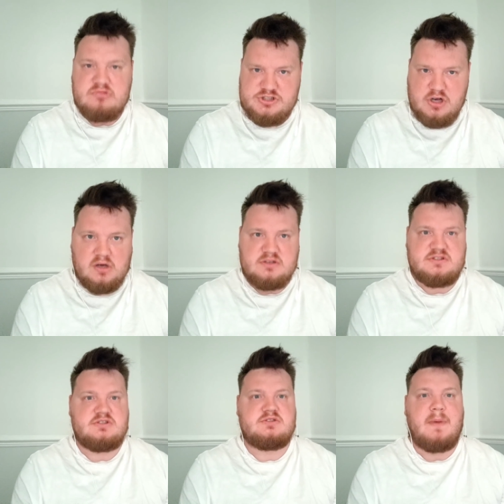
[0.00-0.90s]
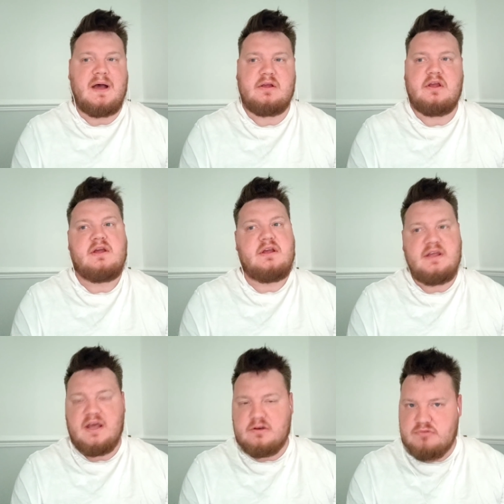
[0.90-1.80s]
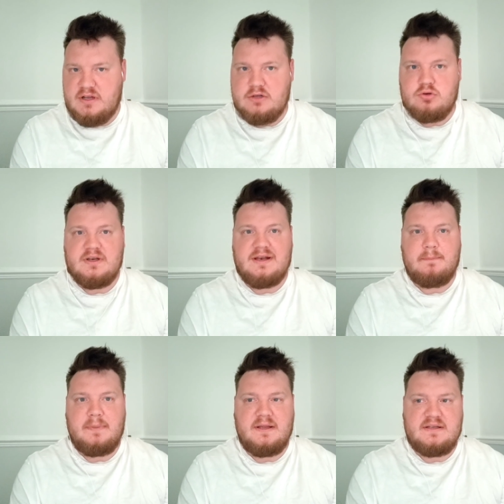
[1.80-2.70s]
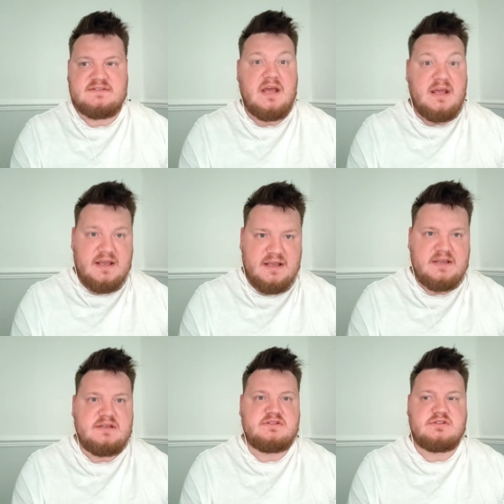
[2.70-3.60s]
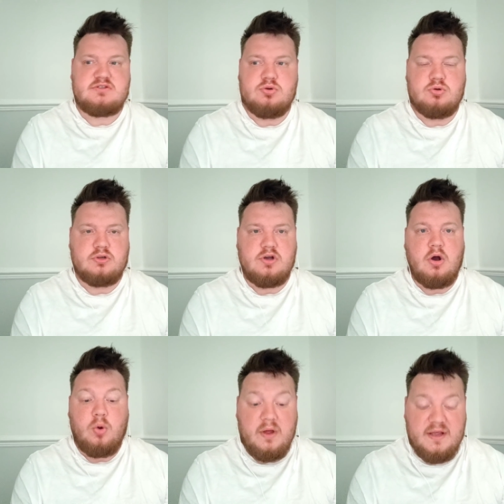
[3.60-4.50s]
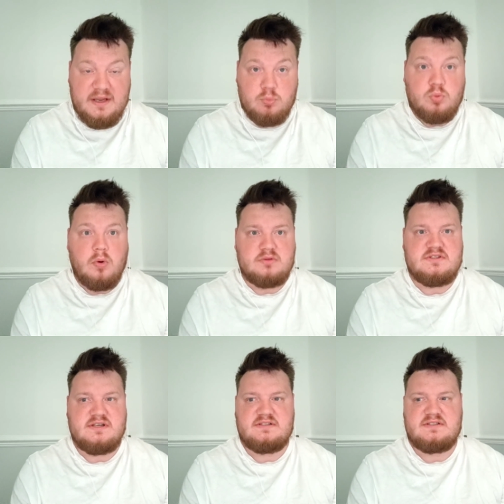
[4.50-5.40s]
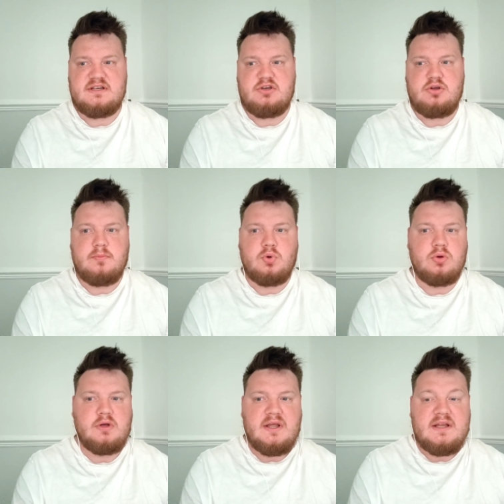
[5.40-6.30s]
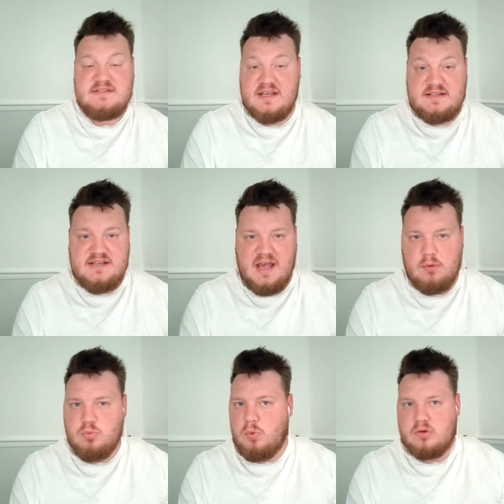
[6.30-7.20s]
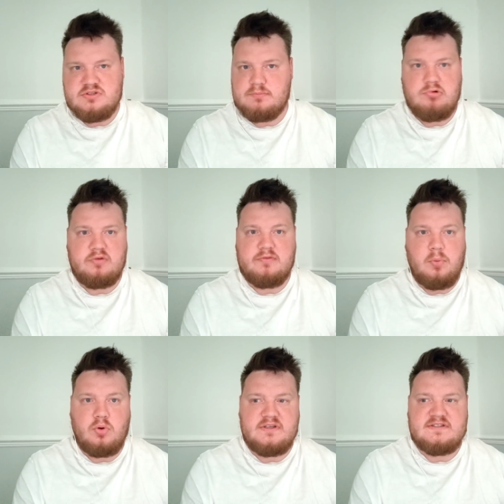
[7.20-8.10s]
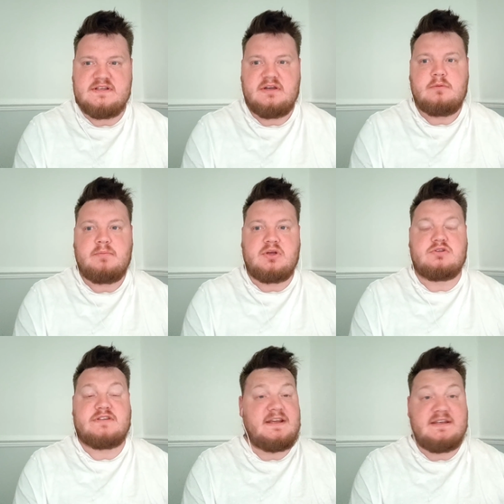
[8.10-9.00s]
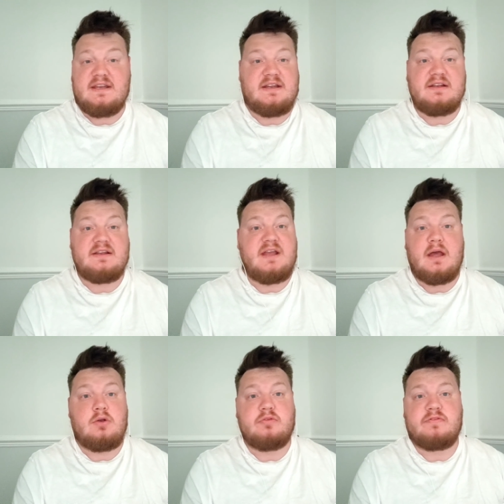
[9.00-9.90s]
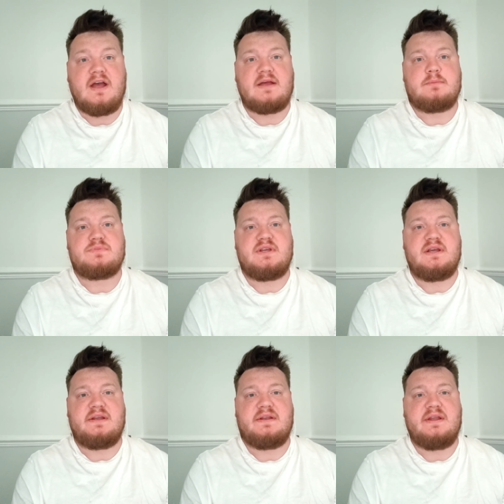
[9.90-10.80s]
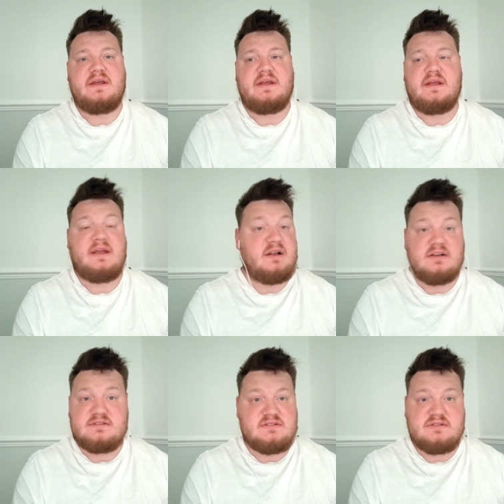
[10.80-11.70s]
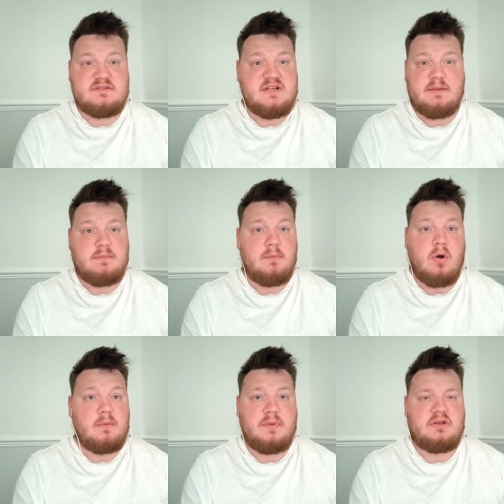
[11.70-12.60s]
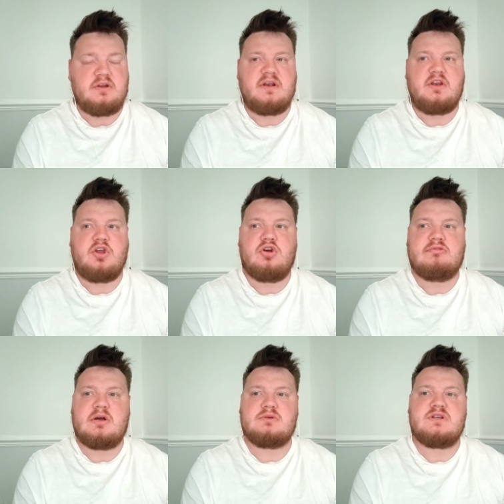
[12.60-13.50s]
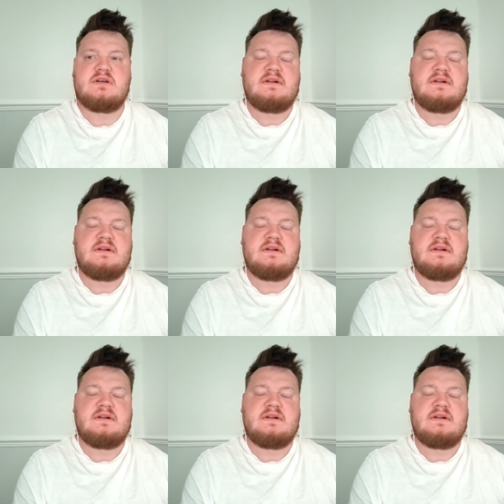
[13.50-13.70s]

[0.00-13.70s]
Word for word: Richarlison's back; he had a really good Olympics. He's scored a goal. He will want to continue more. DCL will want to prove a point because he didn't get enough games in the England team, in my opinion, in the Euros.